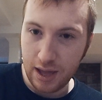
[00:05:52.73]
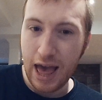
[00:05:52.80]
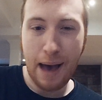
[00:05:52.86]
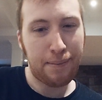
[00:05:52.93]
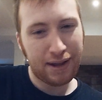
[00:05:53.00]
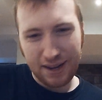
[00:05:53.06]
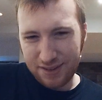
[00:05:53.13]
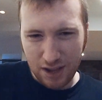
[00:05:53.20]
I'm
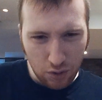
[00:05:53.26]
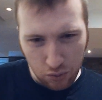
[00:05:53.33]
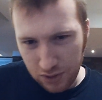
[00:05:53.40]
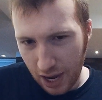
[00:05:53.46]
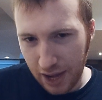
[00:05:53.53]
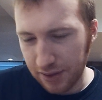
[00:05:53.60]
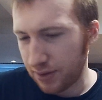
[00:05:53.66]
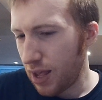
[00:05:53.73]
not going to say who
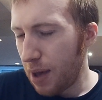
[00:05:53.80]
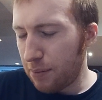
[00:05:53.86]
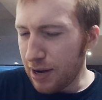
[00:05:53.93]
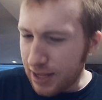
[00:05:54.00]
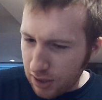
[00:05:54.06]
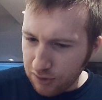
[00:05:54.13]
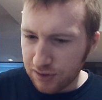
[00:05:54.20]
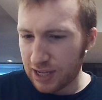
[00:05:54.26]
dies, but he
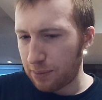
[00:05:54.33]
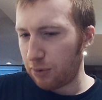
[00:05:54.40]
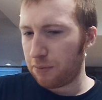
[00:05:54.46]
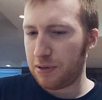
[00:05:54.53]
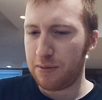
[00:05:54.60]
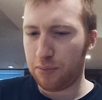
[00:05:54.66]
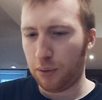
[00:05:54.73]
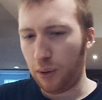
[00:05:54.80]
kills a couple of
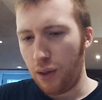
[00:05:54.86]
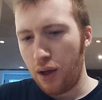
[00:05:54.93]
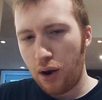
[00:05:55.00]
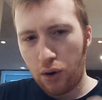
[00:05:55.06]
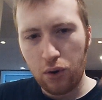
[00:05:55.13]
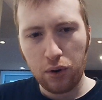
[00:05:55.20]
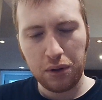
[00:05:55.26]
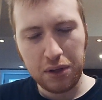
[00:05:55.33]
people
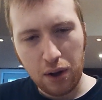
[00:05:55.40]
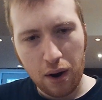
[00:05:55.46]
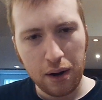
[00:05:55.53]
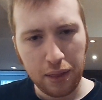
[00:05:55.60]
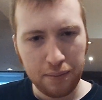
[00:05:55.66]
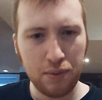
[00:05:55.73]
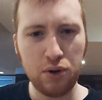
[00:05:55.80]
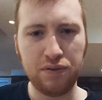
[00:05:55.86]
early on in
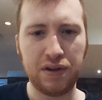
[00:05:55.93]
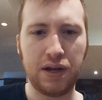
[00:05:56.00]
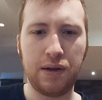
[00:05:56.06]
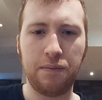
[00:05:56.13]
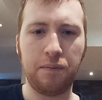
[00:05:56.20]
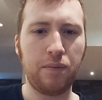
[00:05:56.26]
the movie,